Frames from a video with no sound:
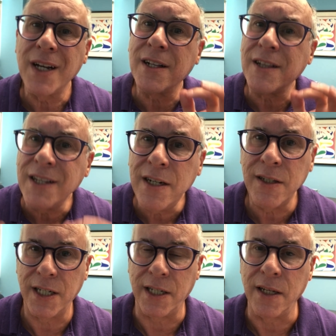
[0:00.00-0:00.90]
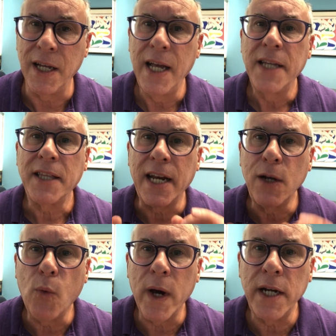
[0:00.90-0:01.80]
clearly that he
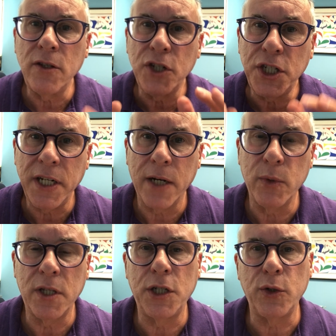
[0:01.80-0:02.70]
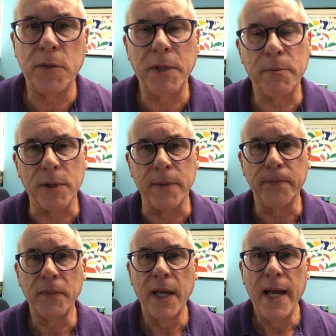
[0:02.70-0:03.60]
wanted to share with the Jewish people.
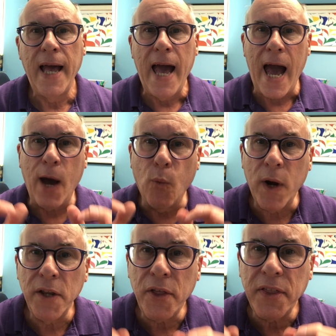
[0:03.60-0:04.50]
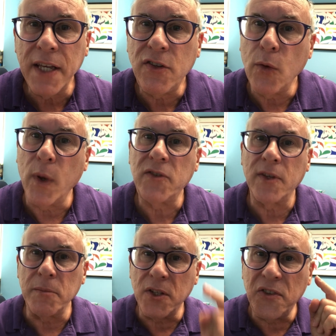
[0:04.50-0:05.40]
And one of the things he wants
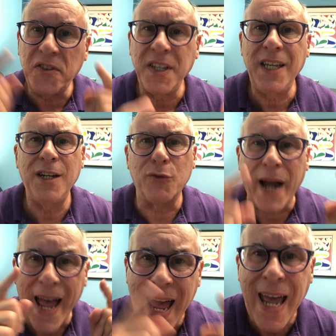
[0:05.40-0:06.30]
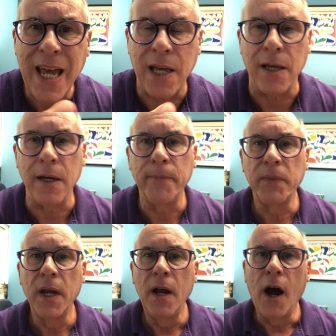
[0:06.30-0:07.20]
them to see, Re'eh,
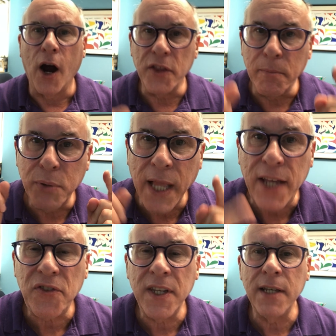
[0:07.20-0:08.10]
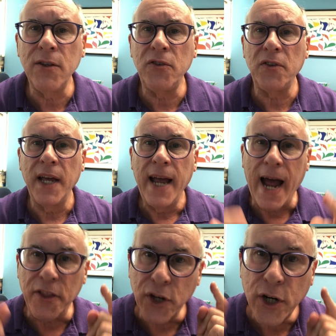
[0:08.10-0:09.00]
are the blessings
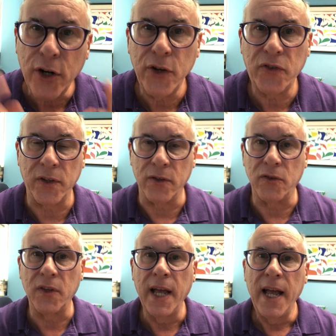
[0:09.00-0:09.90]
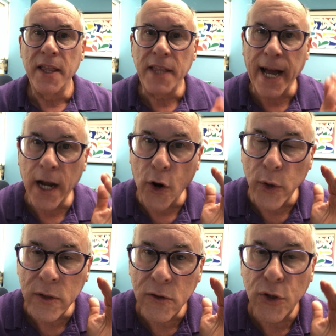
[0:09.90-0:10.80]
and the curses that are
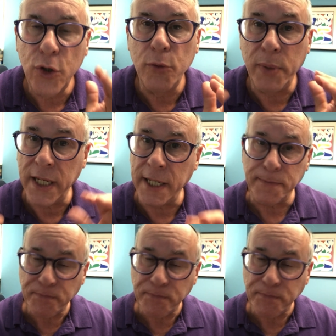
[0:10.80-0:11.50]
going to be